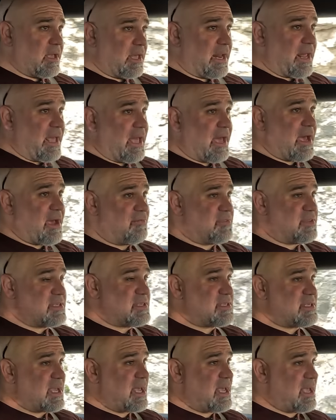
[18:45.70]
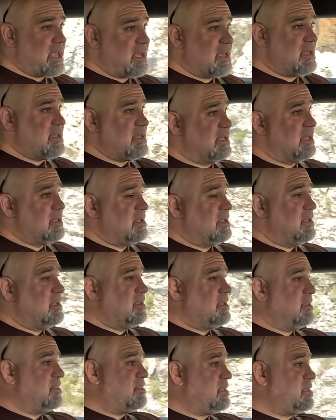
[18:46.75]
And I have to say,
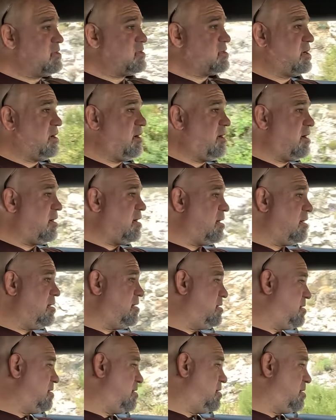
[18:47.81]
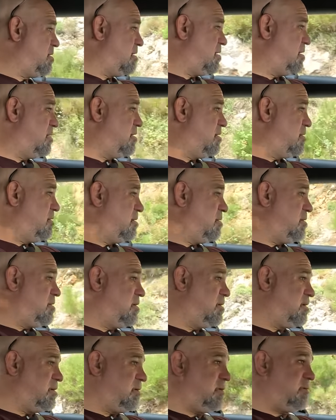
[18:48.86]
this car
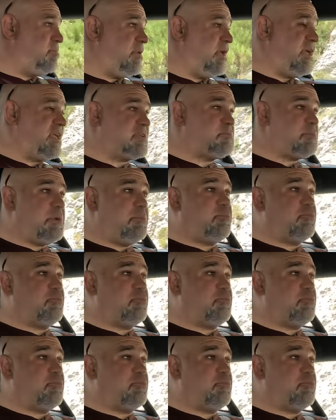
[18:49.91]
makes me